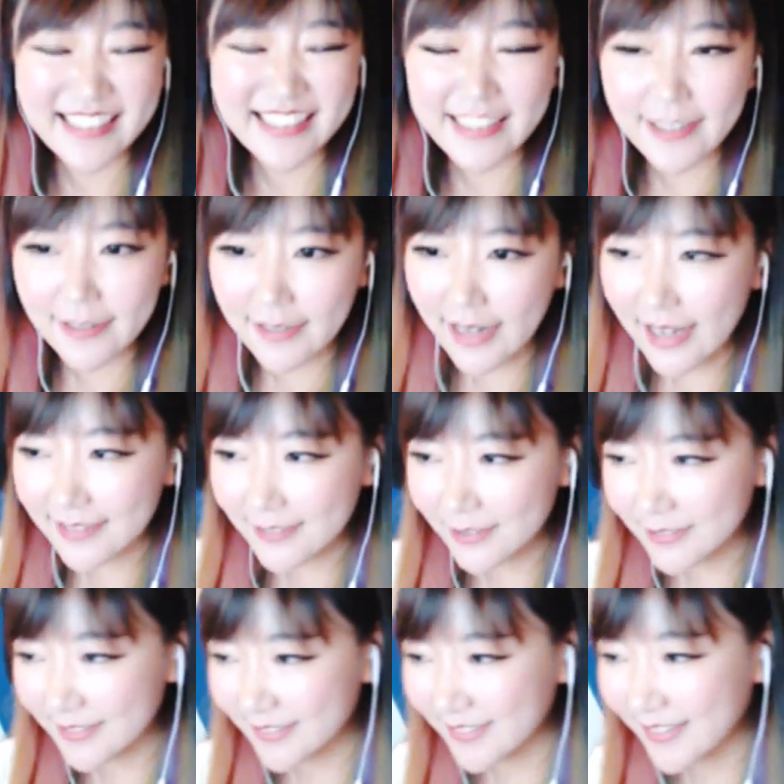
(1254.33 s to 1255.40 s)
I don't
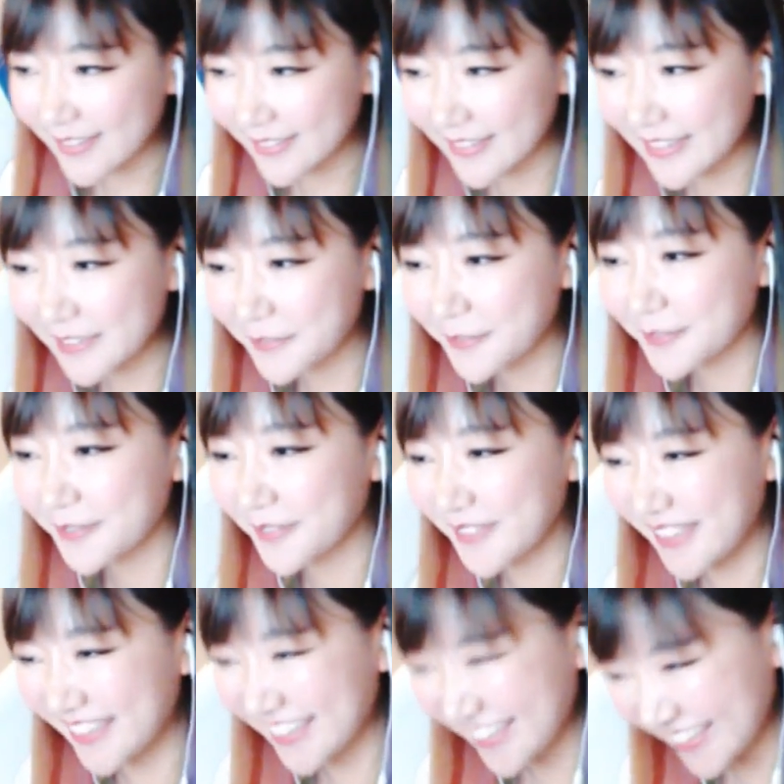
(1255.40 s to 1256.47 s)
know if
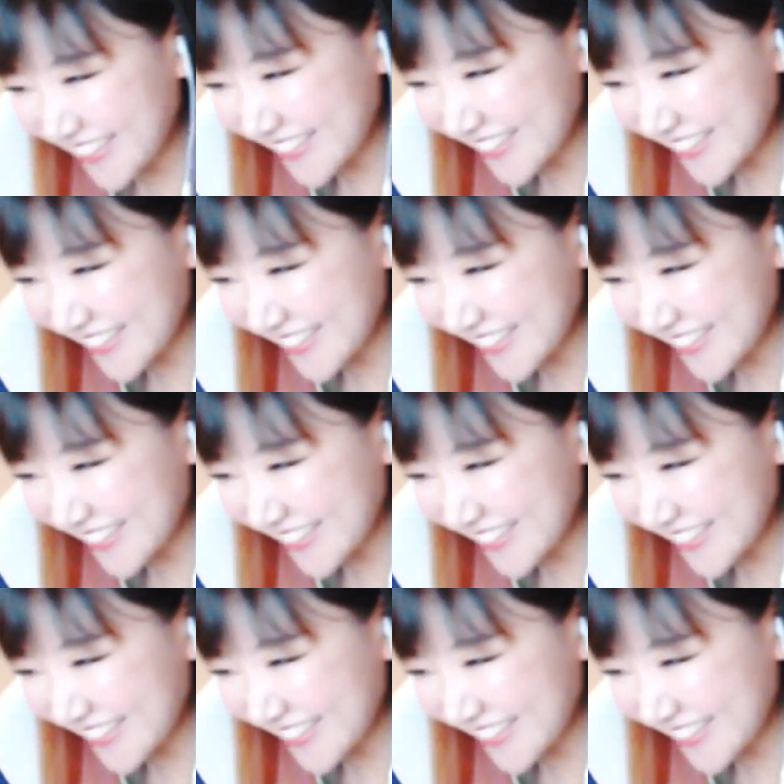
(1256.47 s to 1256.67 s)
you